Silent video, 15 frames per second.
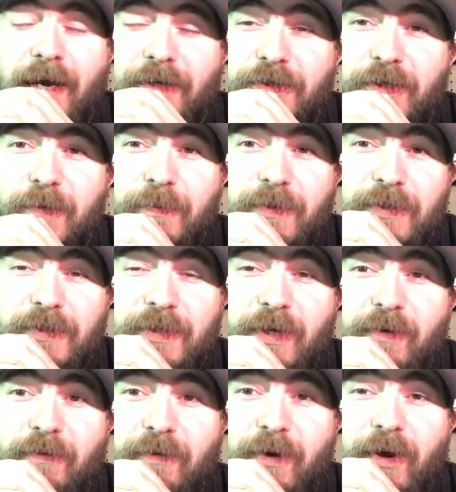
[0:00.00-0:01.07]
I shipped his
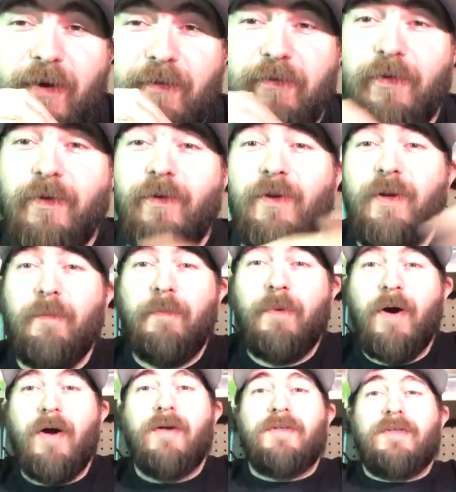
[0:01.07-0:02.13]
stuff off, literally a
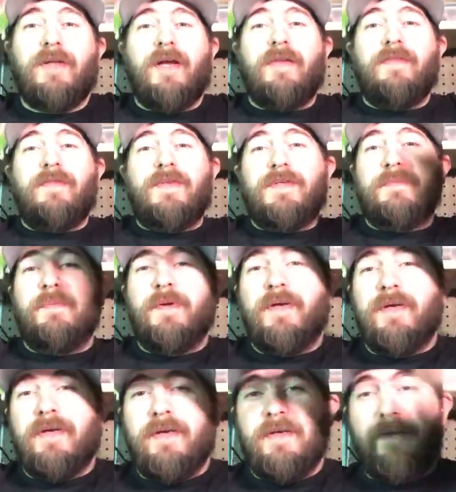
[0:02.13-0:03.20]
box like this
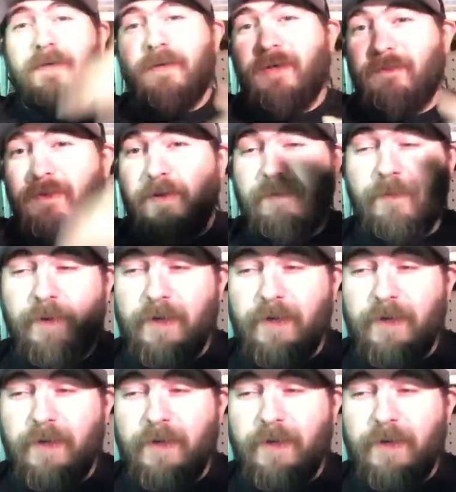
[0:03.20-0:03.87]
big of